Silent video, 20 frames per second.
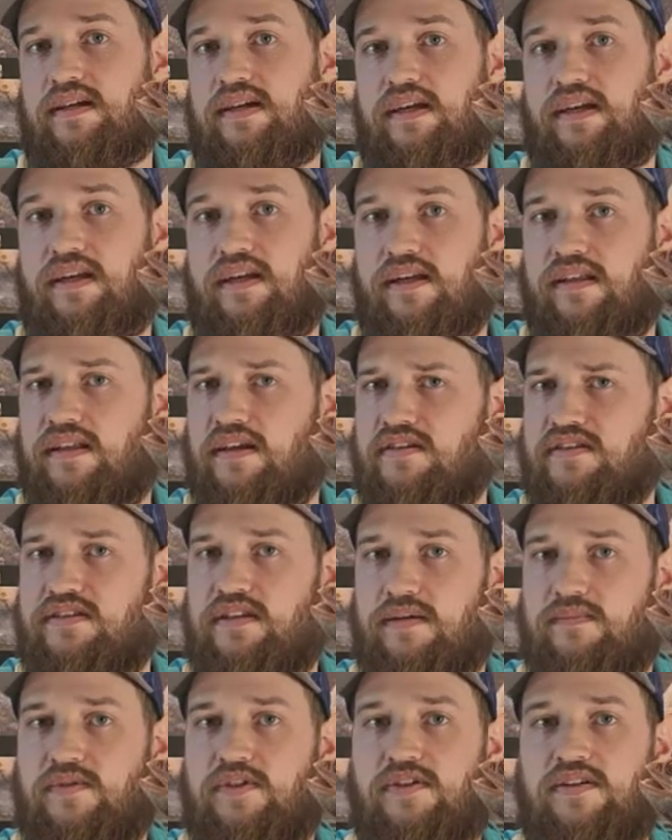eating their
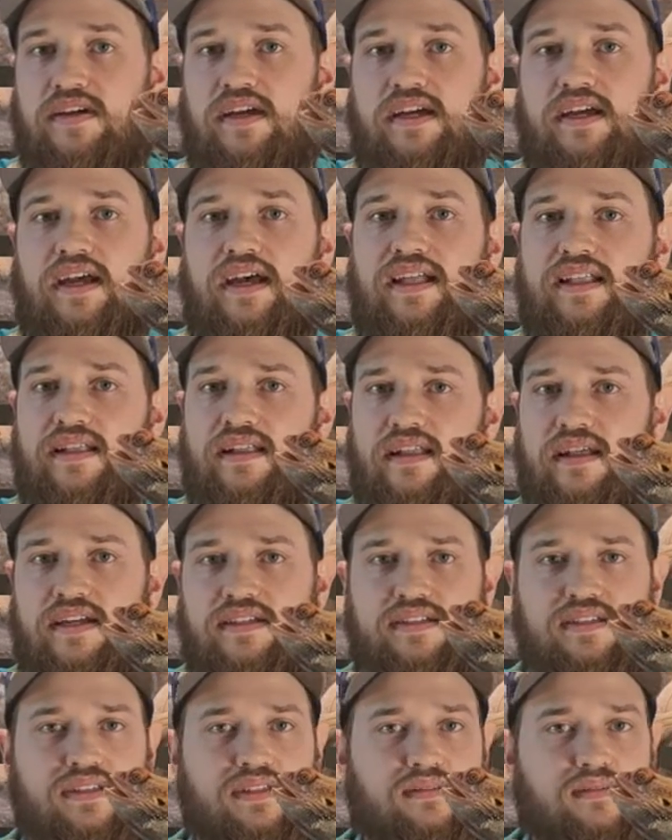substrate
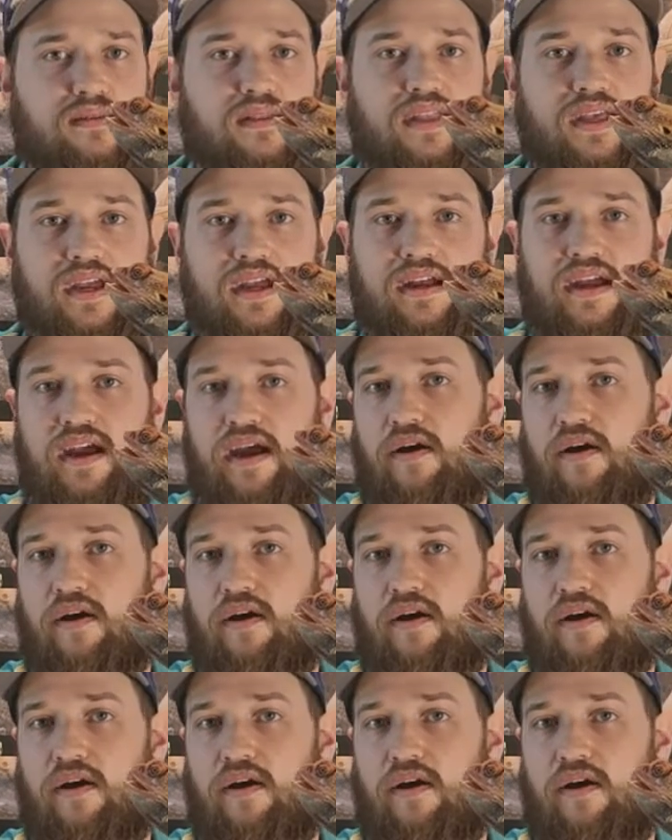unless they